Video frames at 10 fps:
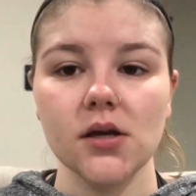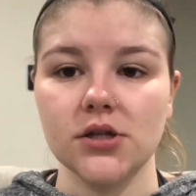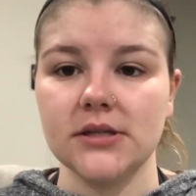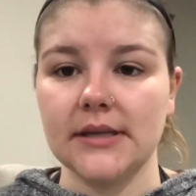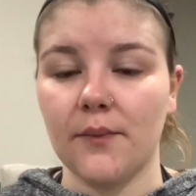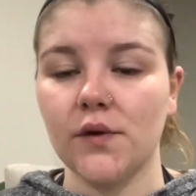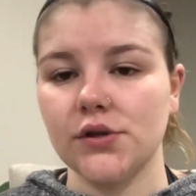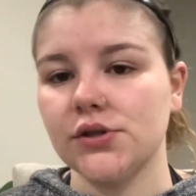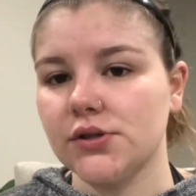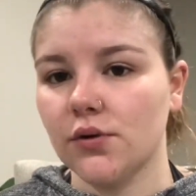And she said,
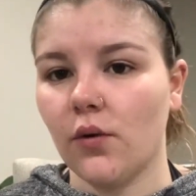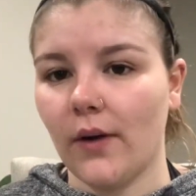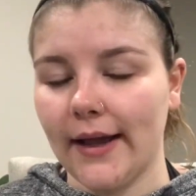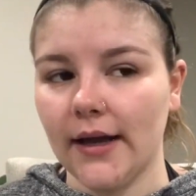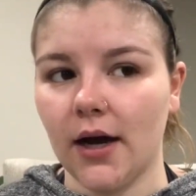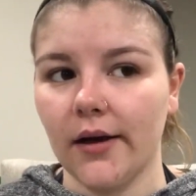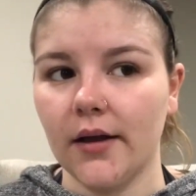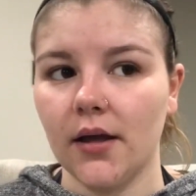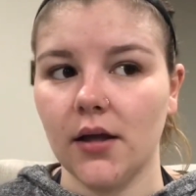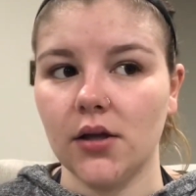because you're still quite
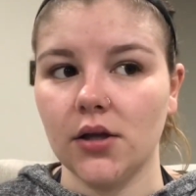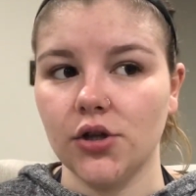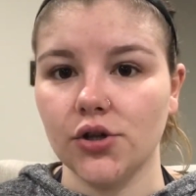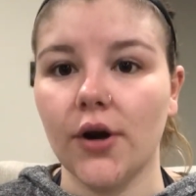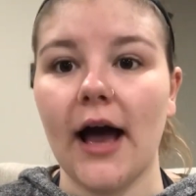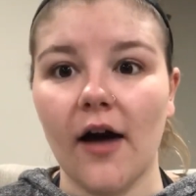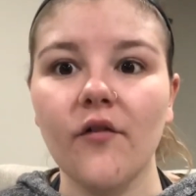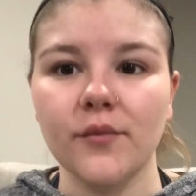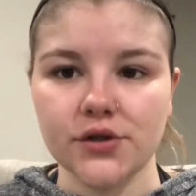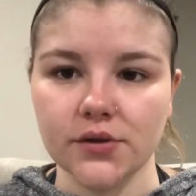young and you don't
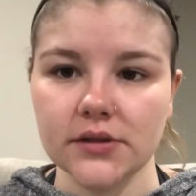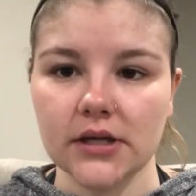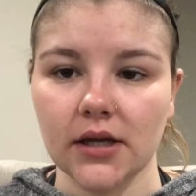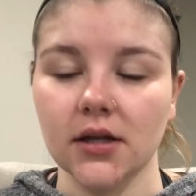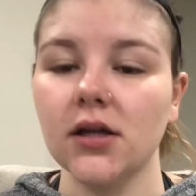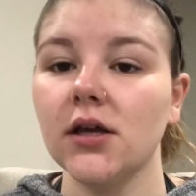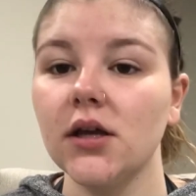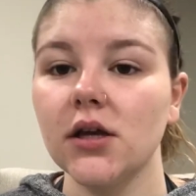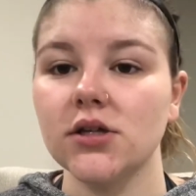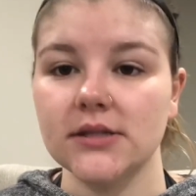have mature skin,
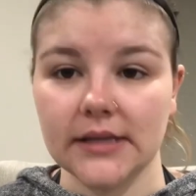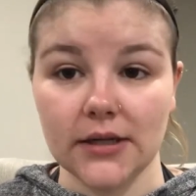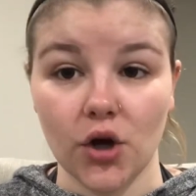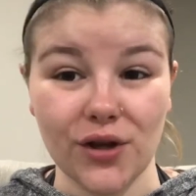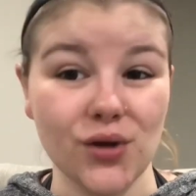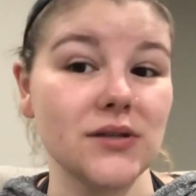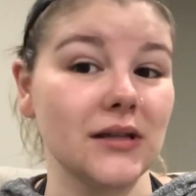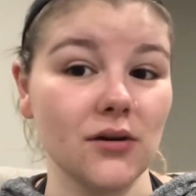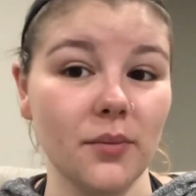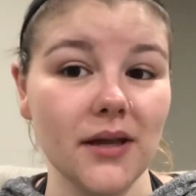she said only use a
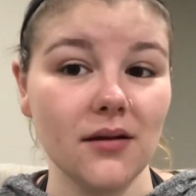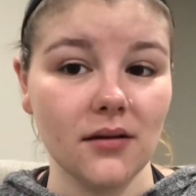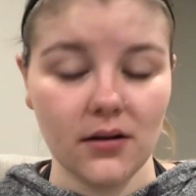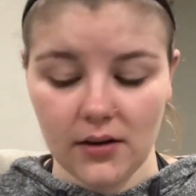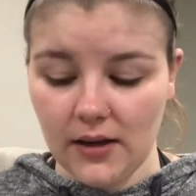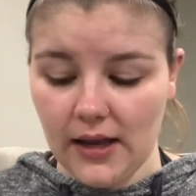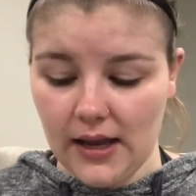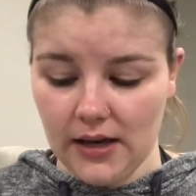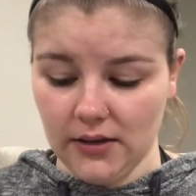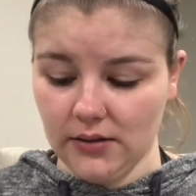little bit.
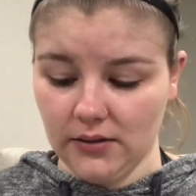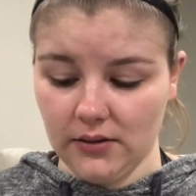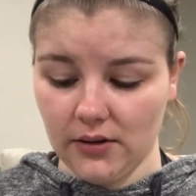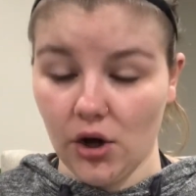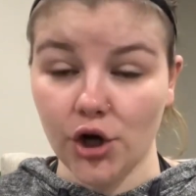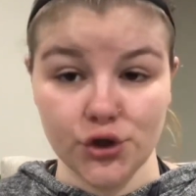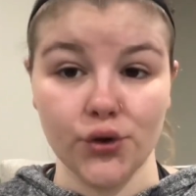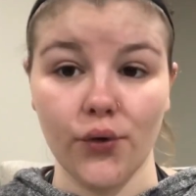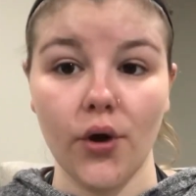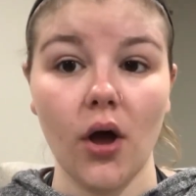And I
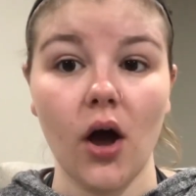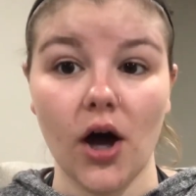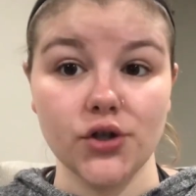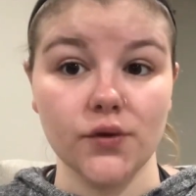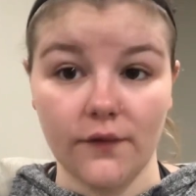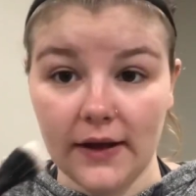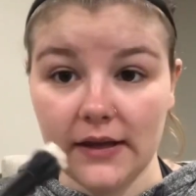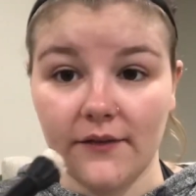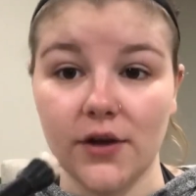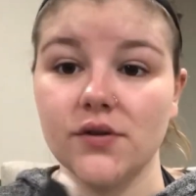do find
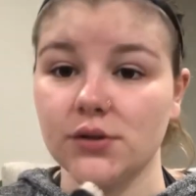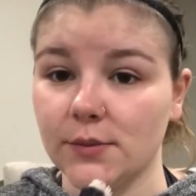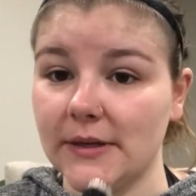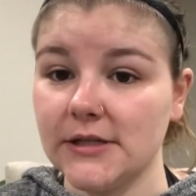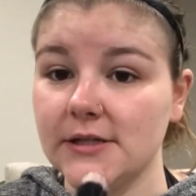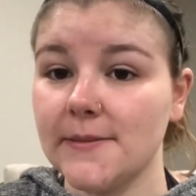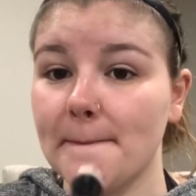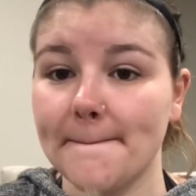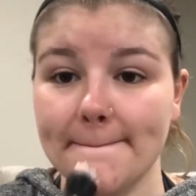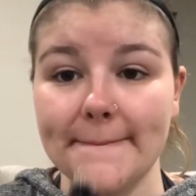that if I use too much,
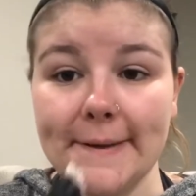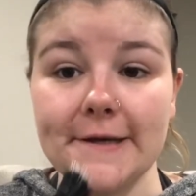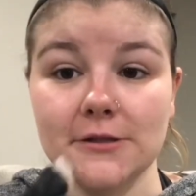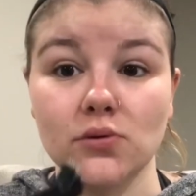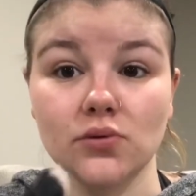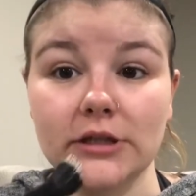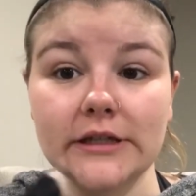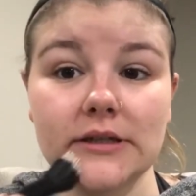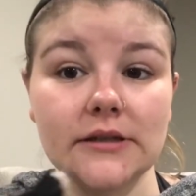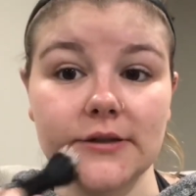it is
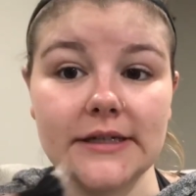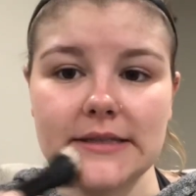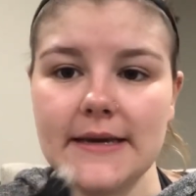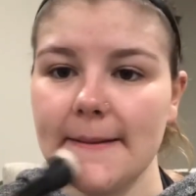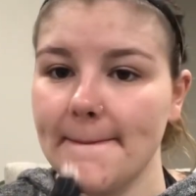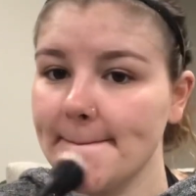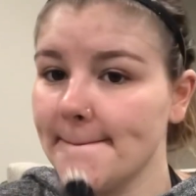really greasy.